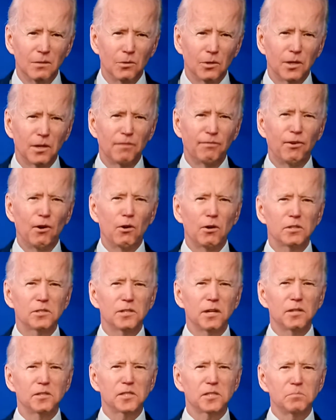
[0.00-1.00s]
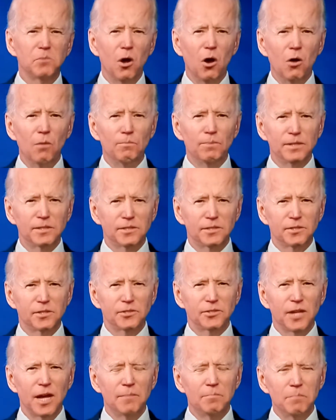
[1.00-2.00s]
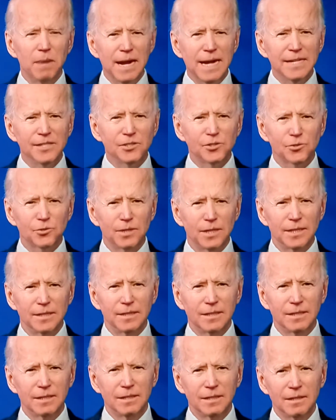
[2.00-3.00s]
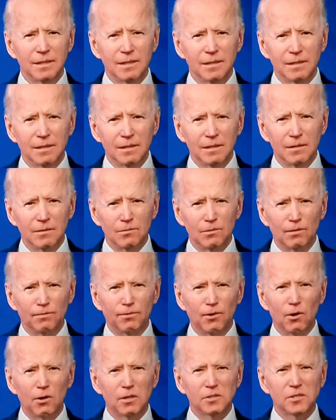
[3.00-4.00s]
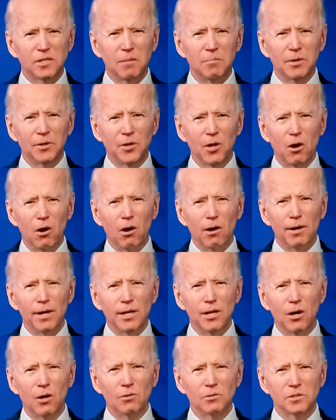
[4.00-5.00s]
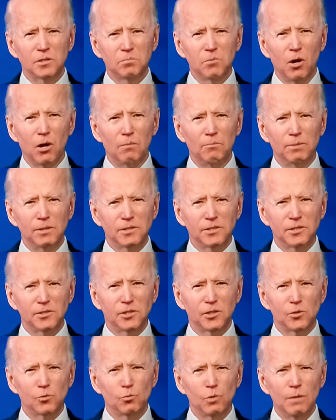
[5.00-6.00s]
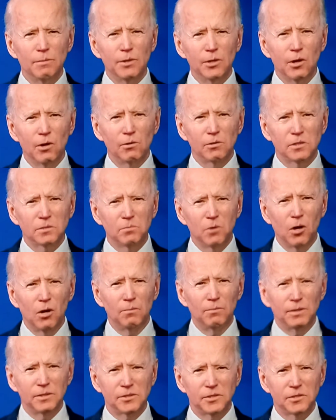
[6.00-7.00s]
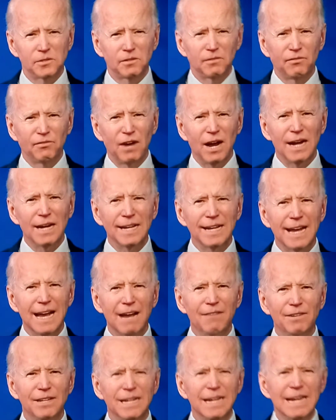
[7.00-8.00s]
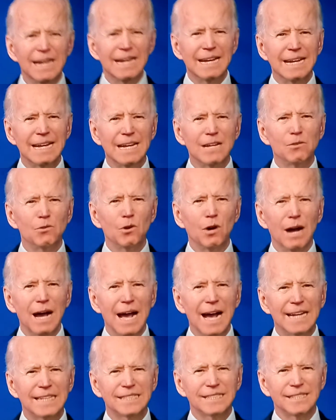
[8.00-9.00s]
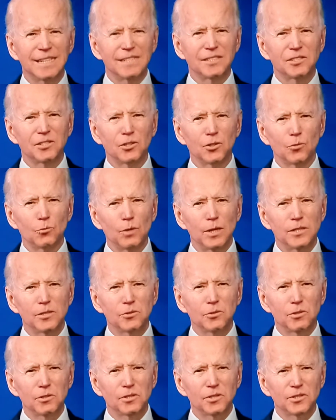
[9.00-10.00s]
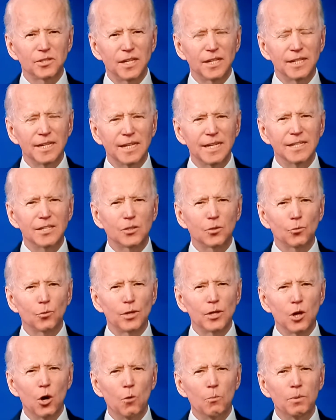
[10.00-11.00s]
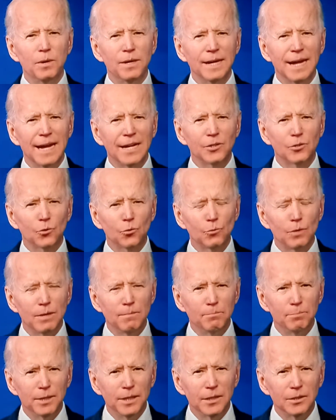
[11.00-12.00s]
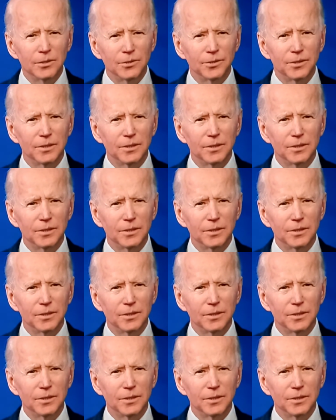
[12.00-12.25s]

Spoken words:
We're going to focus on small businesses on Main Street. We'll focus on minority-owned small businesses, women-owned small businesses, and finally having equal access to the resources they need to reopen and to rebuild.